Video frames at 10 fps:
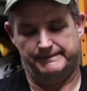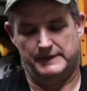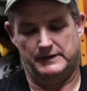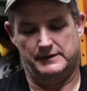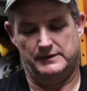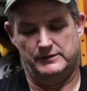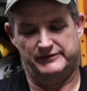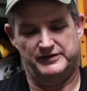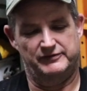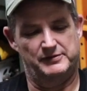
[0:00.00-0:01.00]
You know,
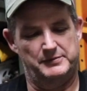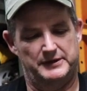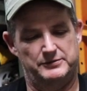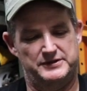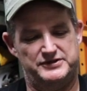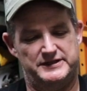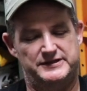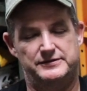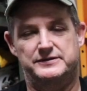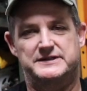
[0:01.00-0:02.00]
if you're familiar with
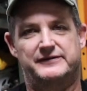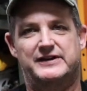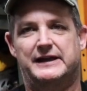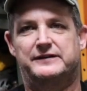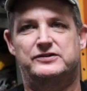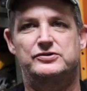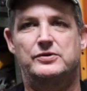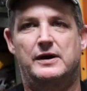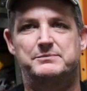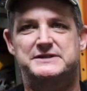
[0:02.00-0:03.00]
G2s, they've got the 2
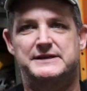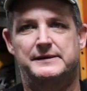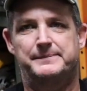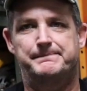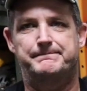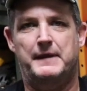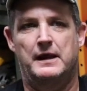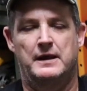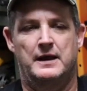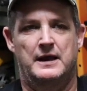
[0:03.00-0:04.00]
humps in them.
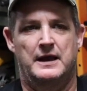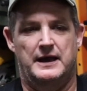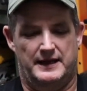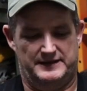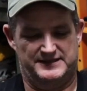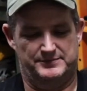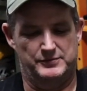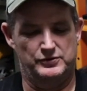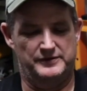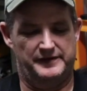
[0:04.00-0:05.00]
I
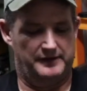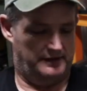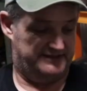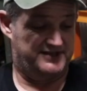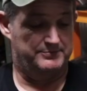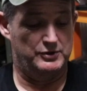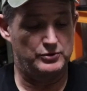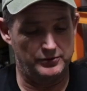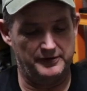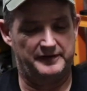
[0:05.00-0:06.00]

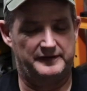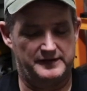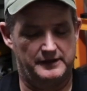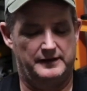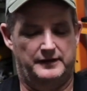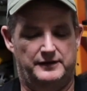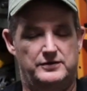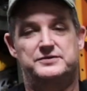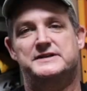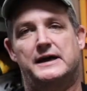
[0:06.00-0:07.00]
smoothed
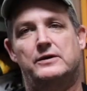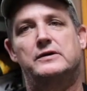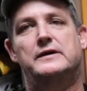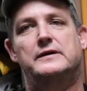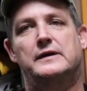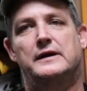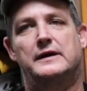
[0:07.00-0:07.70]
those out.